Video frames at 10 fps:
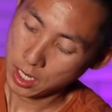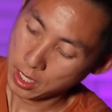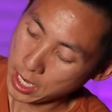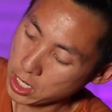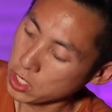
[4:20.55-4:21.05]

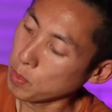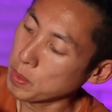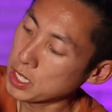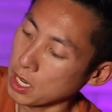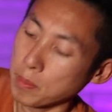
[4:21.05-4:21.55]
And that just
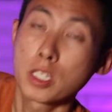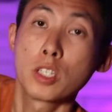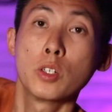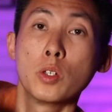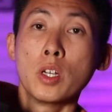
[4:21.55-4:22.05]
opens up
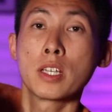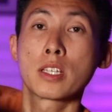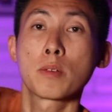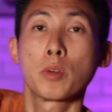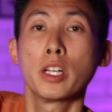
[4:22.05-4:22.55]
to
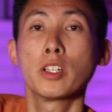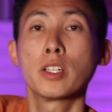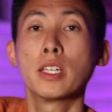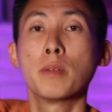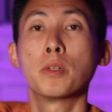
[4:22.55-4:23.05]
somewhere you
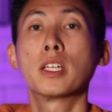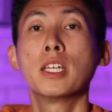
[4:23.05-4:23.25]
can keep your